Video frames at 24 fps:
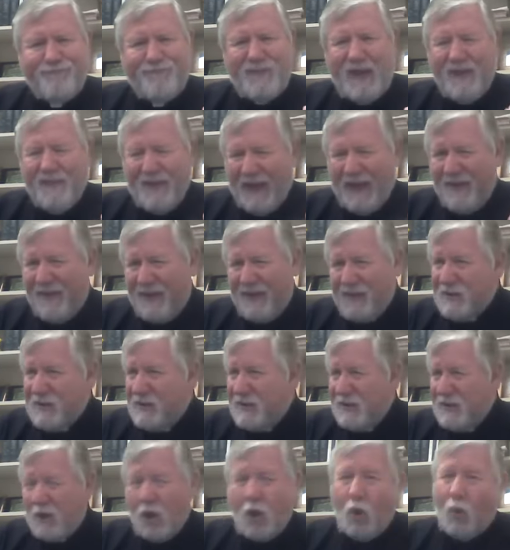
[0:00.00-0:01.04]
that this
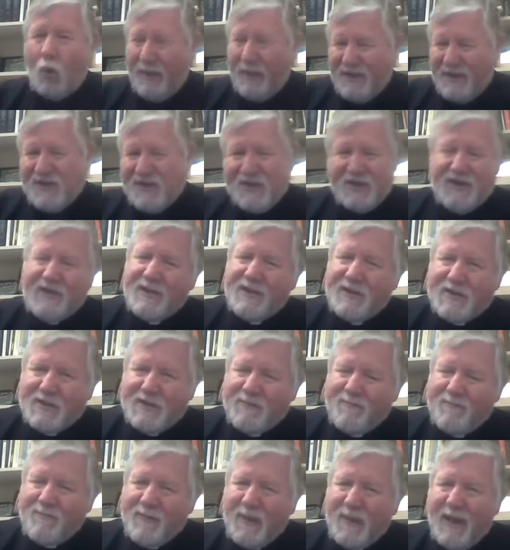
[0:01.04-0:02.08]
is a coincidence,
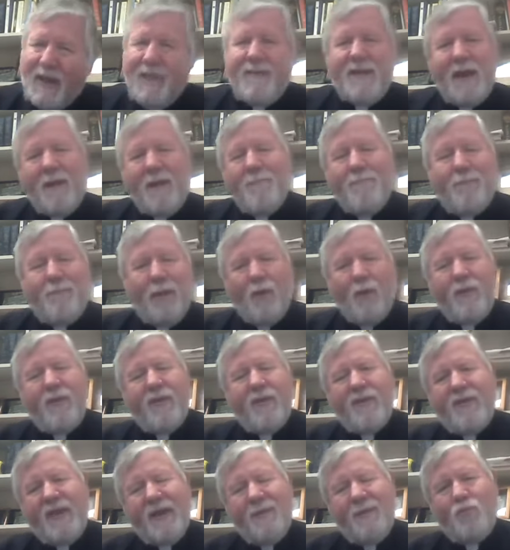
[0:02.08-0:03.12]
that both
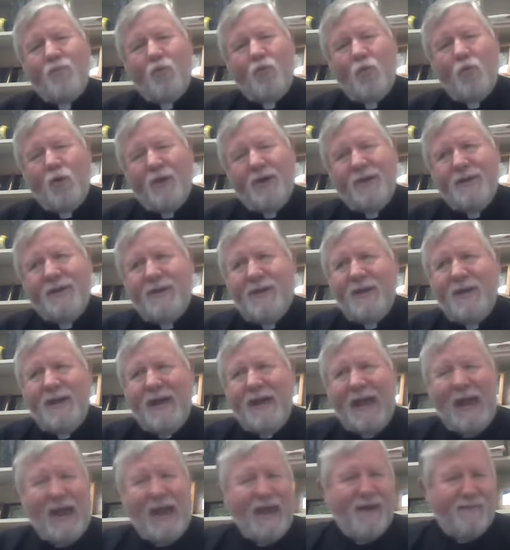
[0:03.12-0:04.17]
of them would
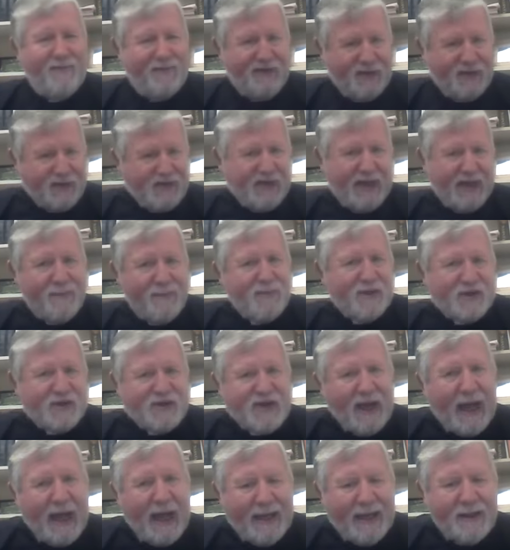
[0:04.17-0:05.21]
have the same
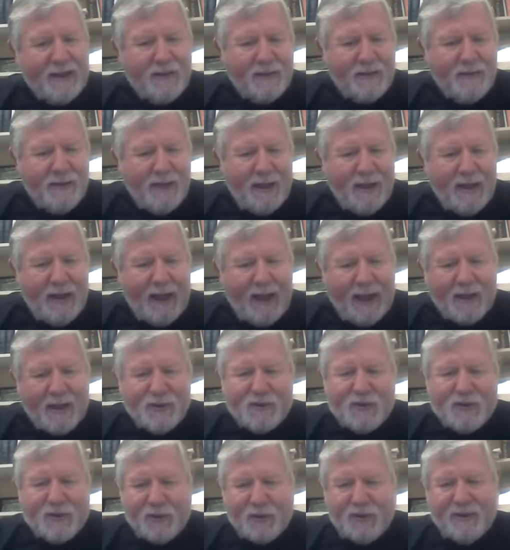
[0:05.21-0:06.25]
aside
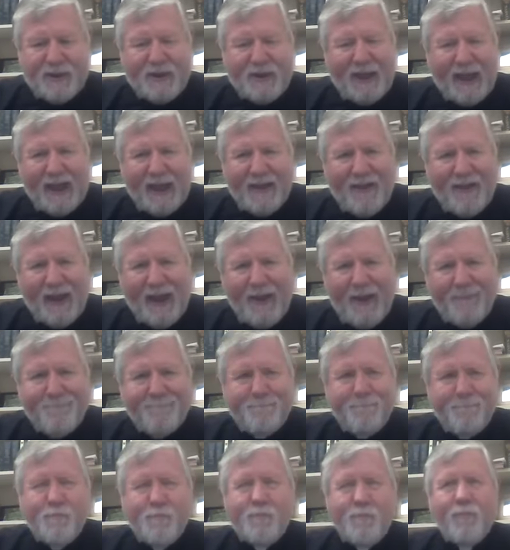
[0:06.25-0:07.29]
inserted like that,
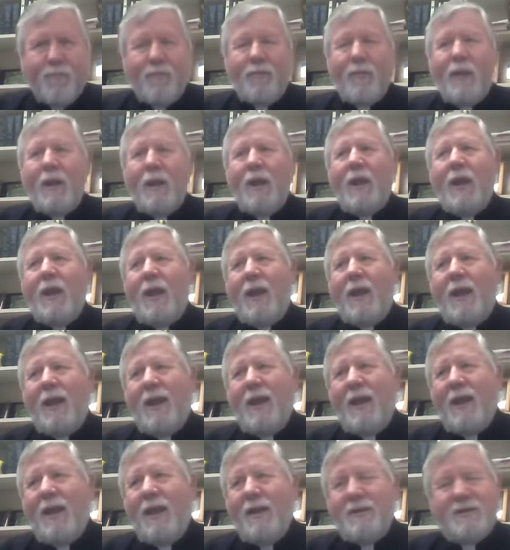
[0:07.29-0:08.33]

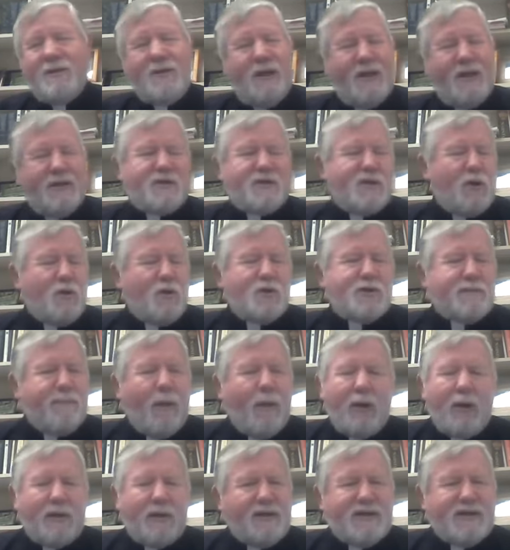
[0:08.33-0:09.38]
is so
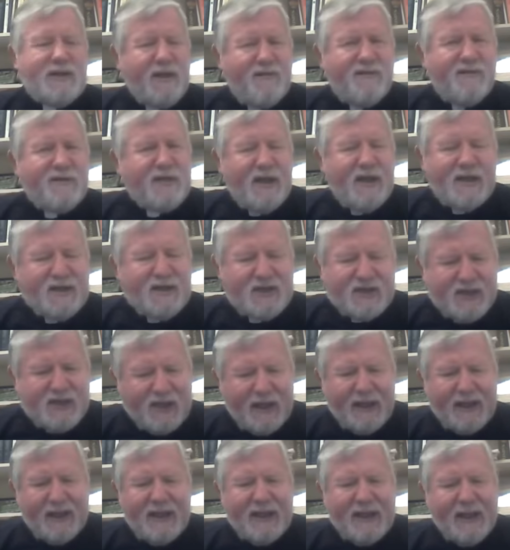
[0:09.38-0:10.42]
small it's
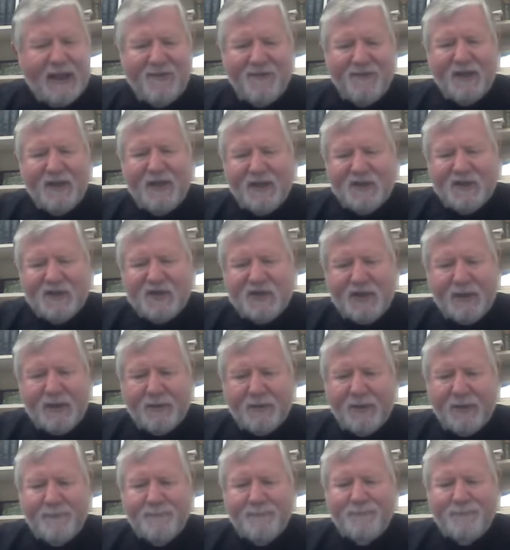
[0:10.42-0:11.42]
silly to even consider it.